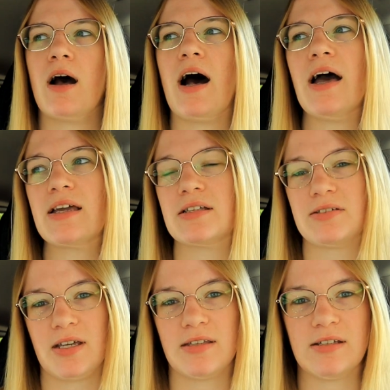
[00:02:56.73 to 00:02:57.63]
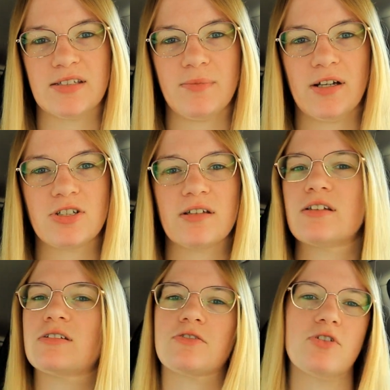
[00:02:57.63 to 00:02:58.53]
I can say this much, and
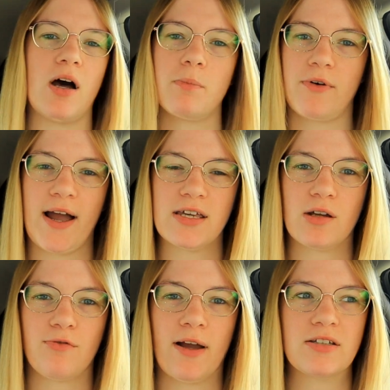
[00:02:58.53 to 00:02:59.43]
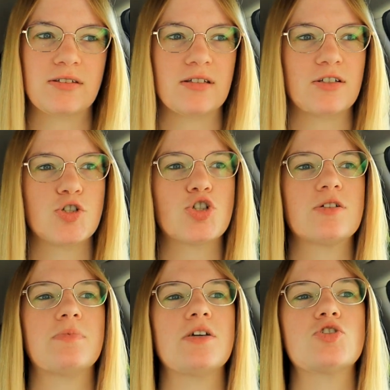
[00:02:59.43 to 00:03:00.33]
this is not bragging rights. This is
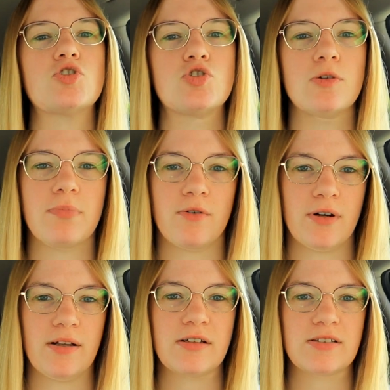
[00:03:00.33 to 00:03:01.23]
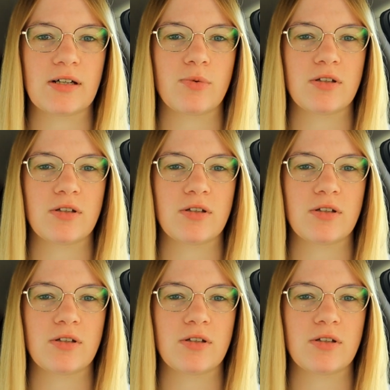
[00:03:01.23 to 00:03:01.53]
just being super realistic